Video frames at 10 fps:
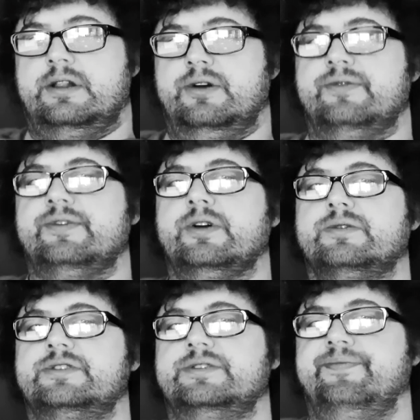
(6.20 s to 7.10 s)
Hello,
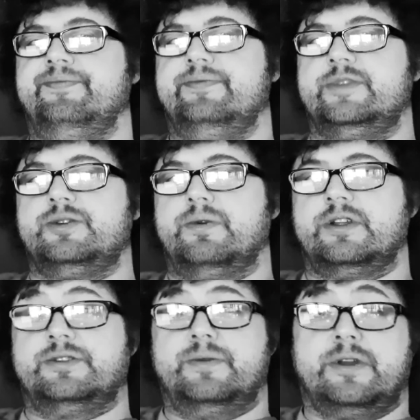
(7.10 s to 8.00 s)
folks.
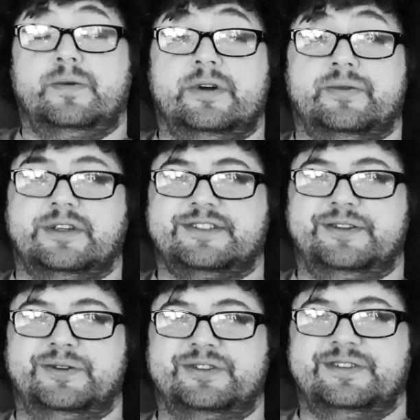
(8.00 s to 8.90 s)
2021
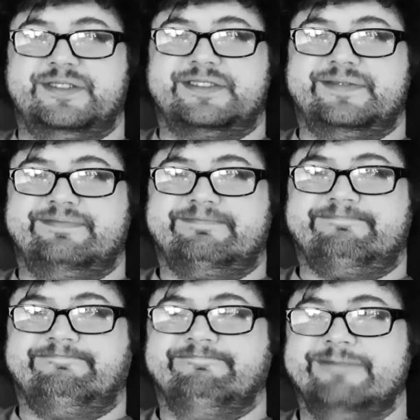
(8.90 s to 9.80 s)
resolutions.
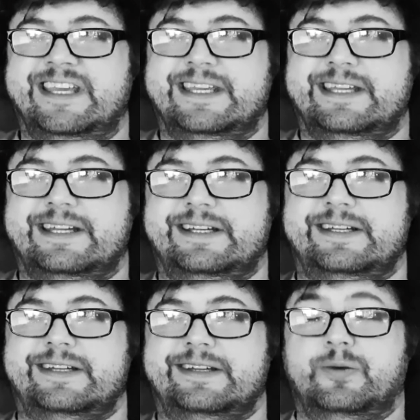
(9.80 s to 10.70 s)

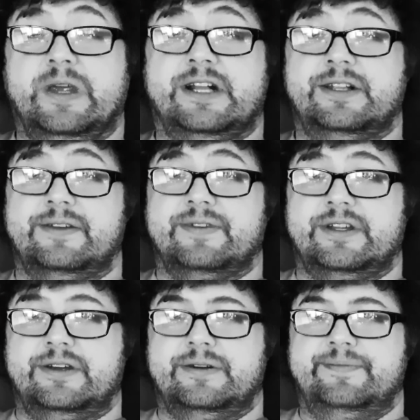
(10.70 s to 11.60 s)
Uh, weekly
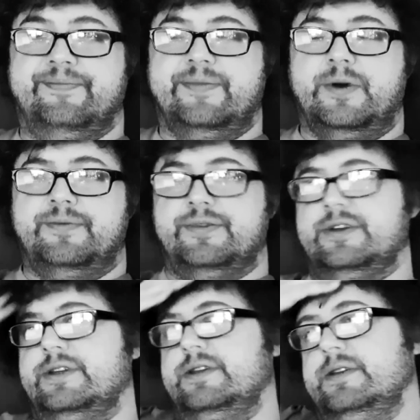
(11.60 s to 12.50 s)
video.
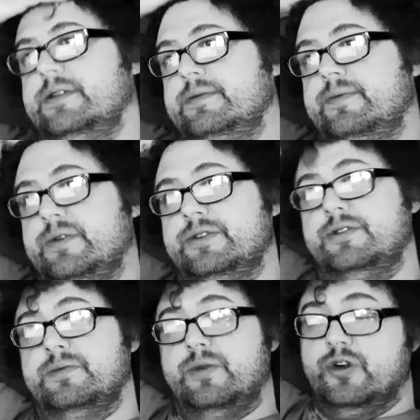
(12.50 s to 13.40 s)
Hopefully, we'll
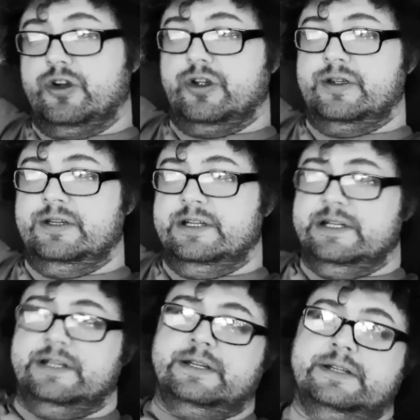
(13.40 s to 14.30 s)
do more
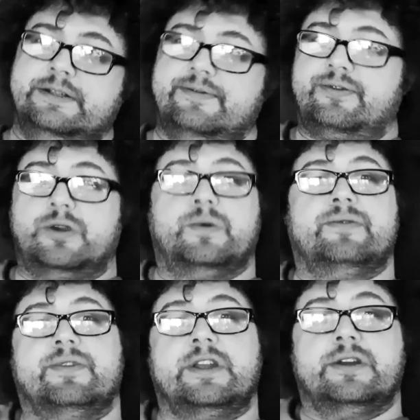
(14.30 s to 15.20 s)

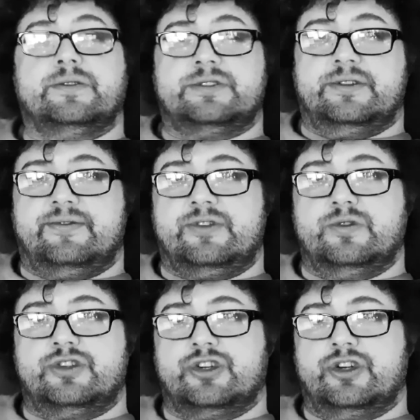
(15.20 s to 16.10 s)
frequent videos in the
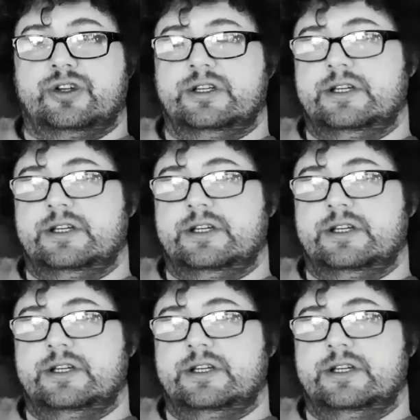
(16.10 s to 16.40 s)
future.